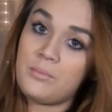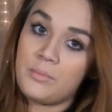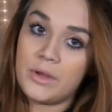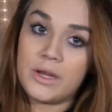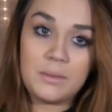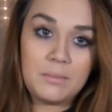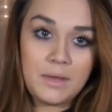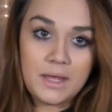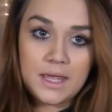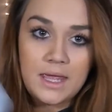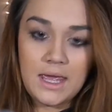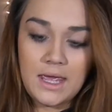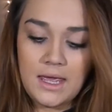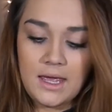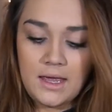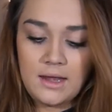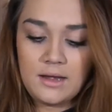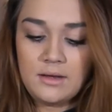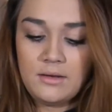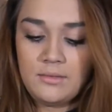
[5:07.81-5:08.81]
Pretty big
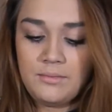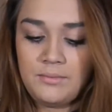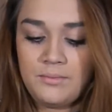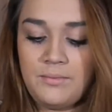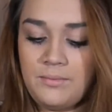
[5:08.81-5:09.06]
can.